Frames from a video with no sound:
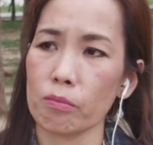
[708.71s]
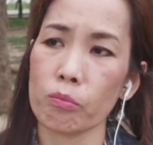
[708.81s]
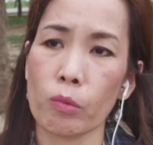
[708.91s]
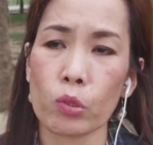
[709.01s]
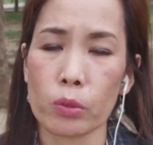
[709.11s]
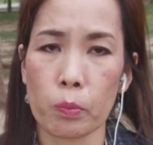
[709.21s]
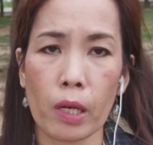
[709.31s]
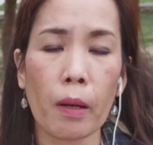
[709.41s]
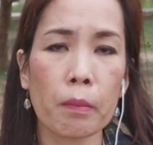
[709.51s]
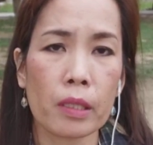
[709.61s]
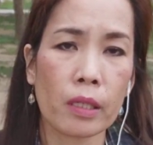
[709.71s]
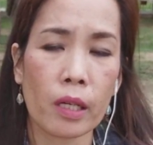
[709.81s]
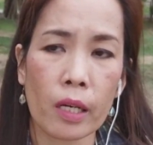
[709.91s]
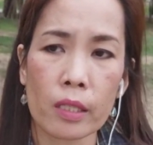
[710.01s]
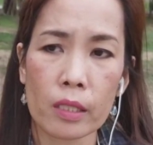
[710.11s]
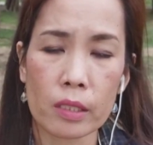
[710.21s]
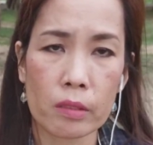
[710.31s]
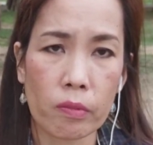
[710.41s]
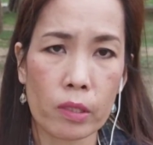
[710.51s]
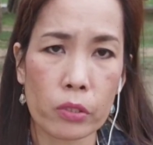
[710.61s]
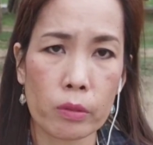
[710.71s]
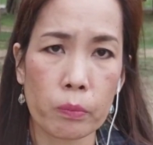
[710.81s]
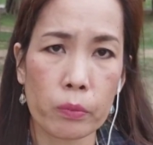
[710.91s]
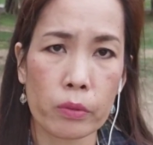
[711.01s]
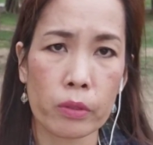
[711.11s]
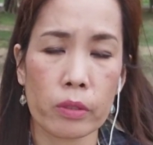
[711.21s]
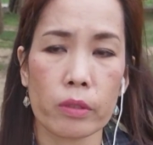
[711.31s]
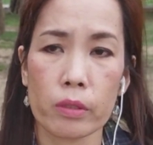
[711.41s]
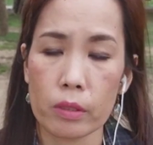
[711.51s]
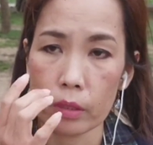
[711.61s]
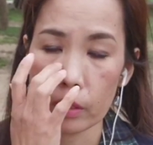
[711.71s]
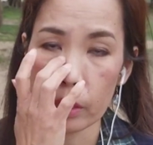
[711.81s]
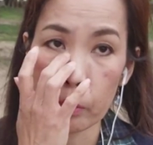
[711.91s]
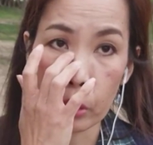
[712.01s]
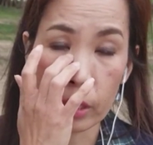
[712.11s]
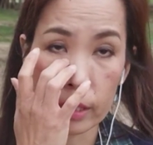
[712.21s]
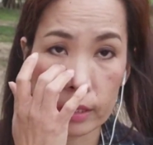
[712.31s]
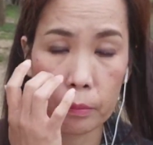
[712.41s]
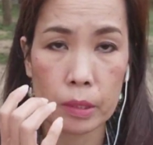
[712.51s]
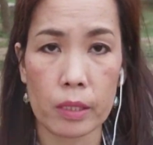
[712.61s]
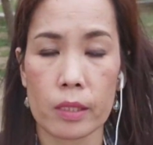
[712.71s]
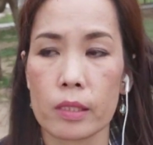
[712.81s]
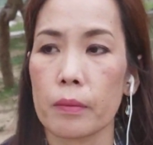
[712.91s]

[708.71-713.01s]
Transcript: most probably I got disfellowship for immoral activities.